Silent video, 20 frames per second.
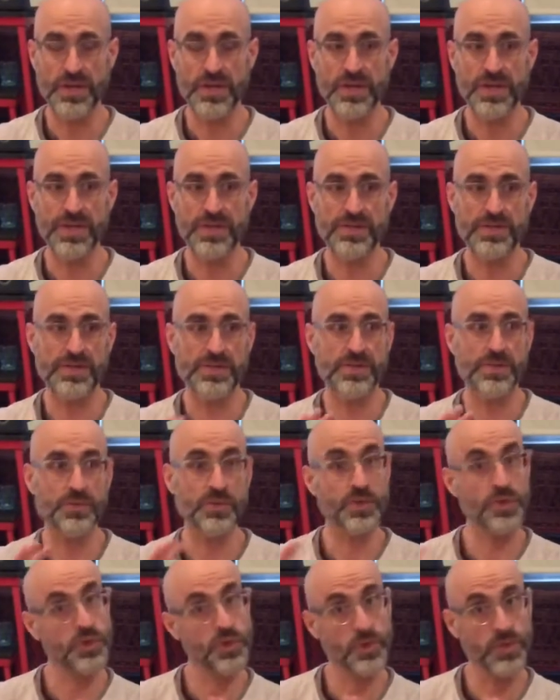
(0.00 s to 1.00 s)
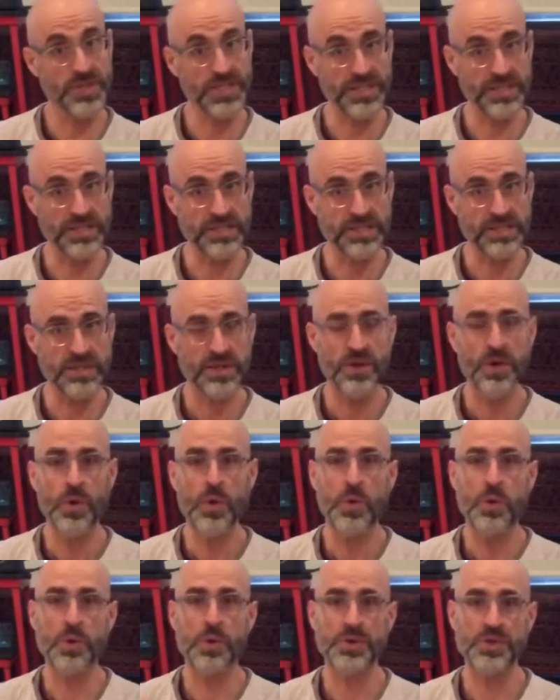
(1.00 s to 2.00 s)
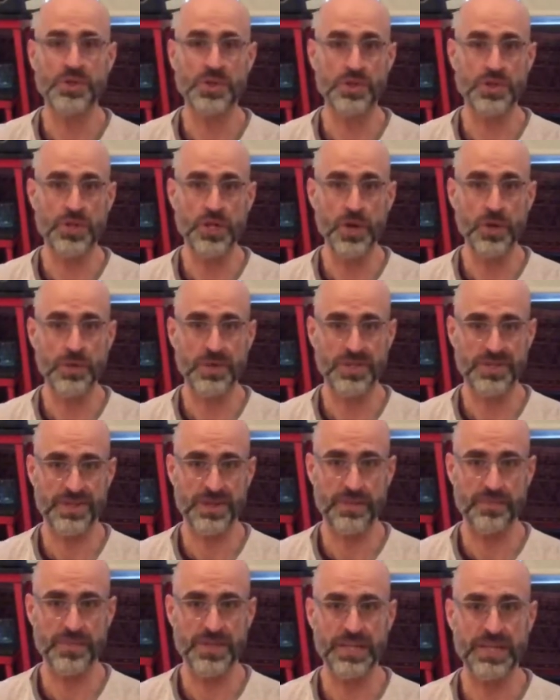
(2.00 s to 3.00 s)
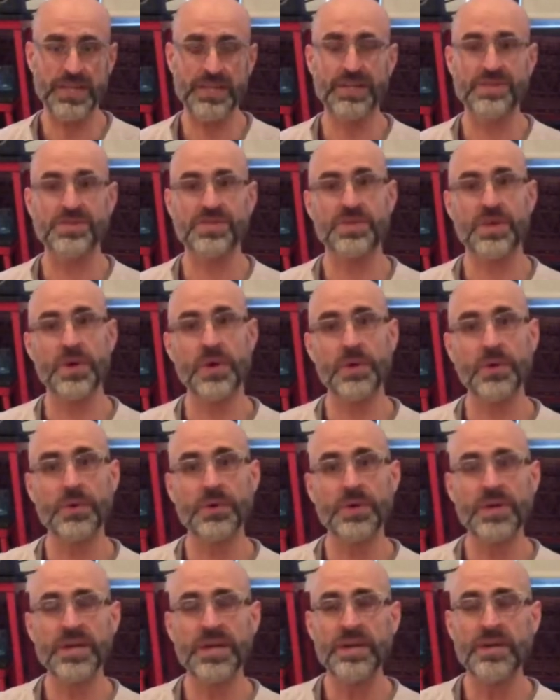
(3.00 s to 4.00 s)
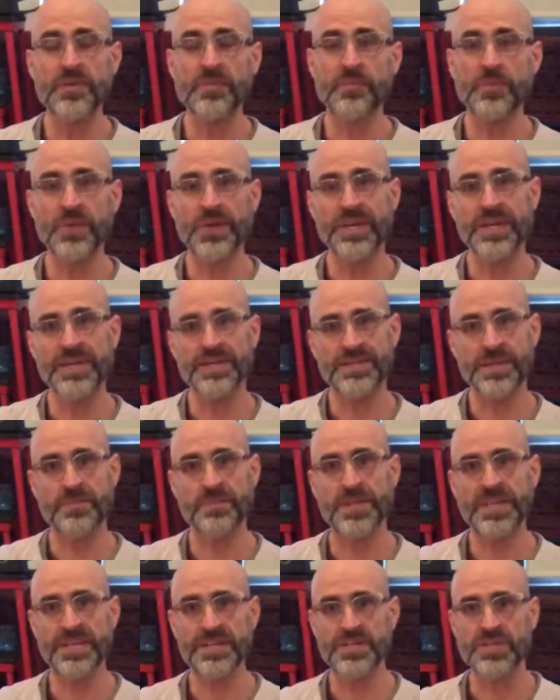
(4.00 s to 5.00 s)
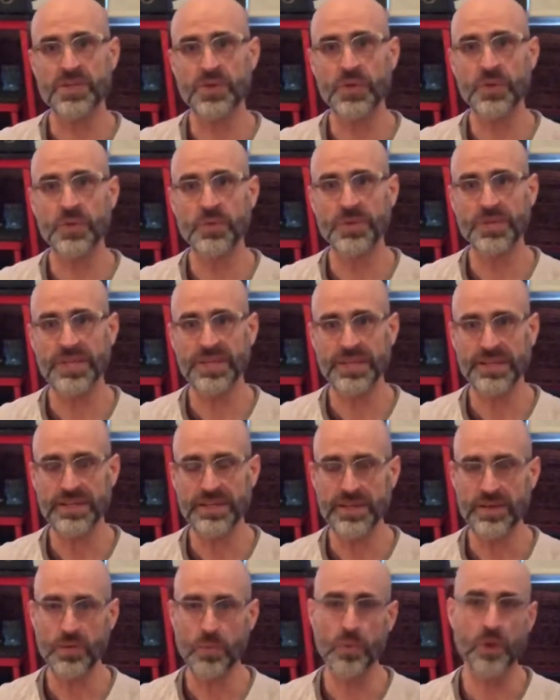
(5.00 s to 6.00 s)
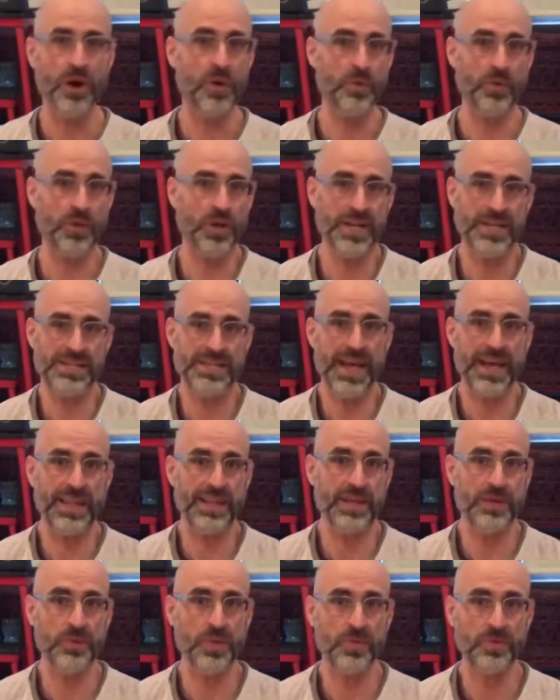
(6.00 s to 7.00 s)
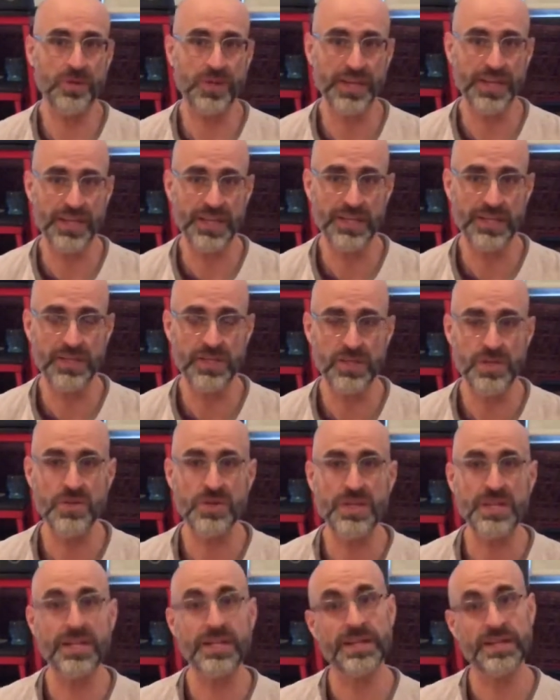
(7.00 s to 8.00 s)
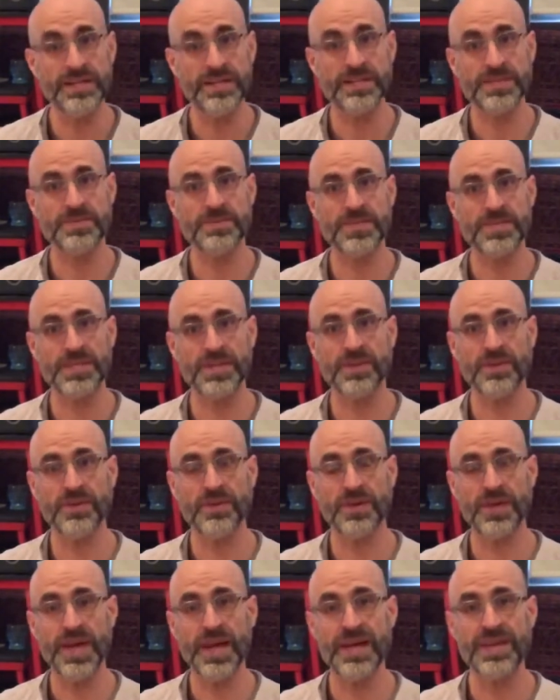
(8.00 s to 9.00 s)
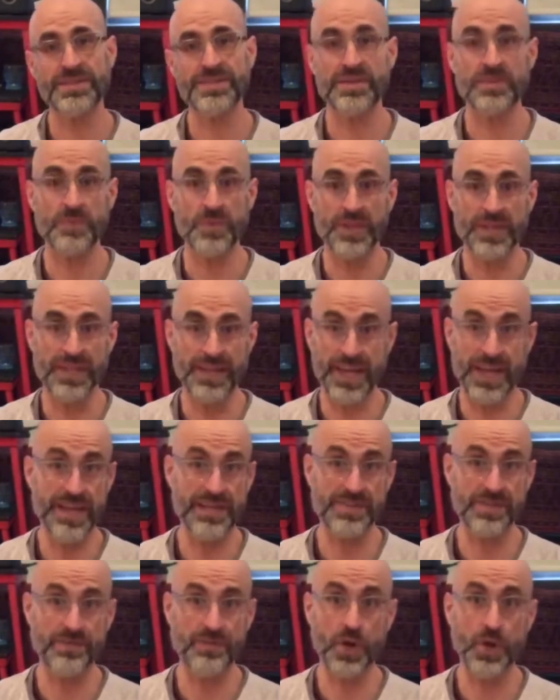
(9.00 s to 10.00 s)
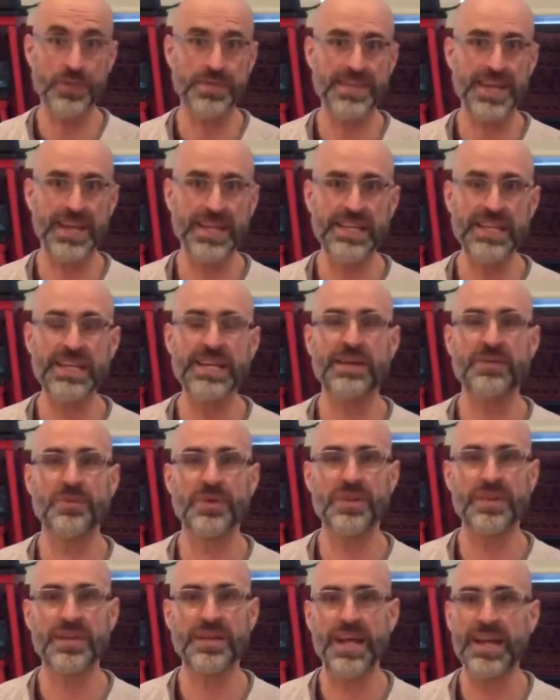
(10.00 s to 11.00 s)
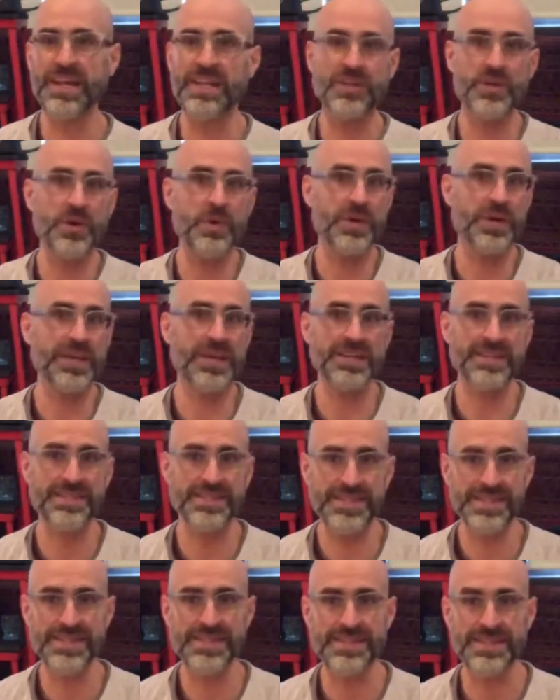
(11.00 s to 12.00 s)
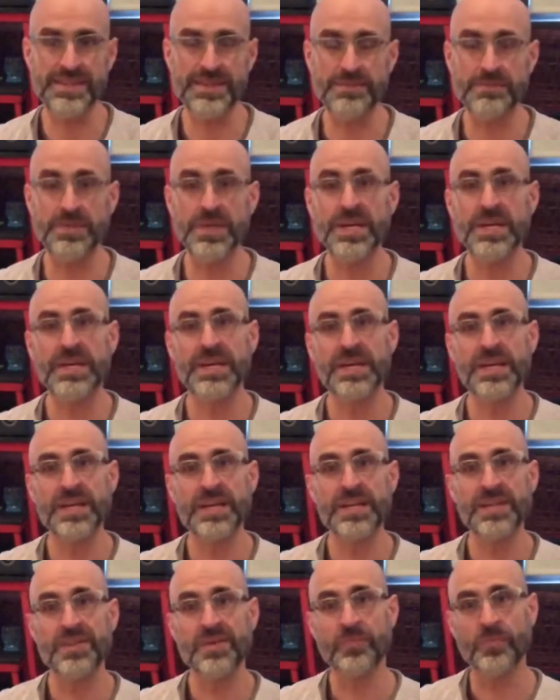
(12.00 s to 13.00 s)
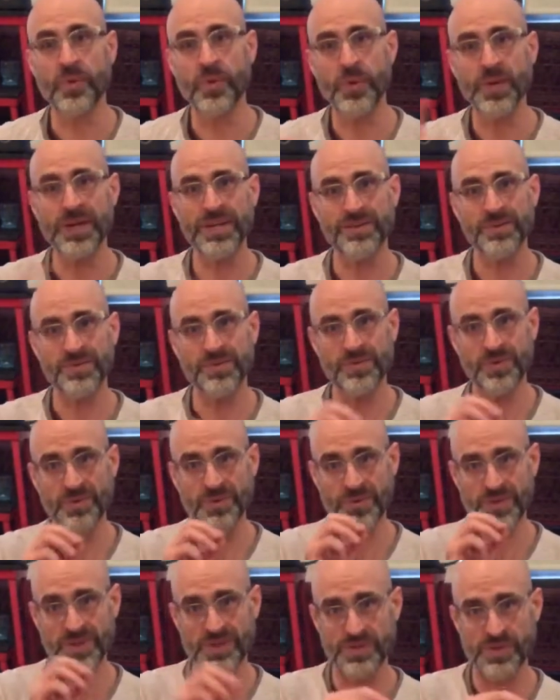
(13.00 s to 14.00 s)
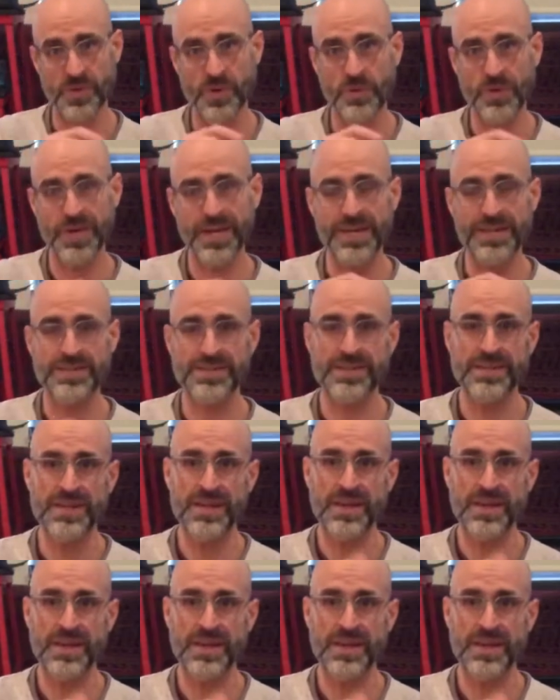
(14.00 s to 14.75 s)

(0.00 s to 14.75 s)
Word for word: into union or to yoke something. So bringing something into union, well, what exactly are we bringing into union? In this particular case, and with the case of all technique within any yogic system, the point is always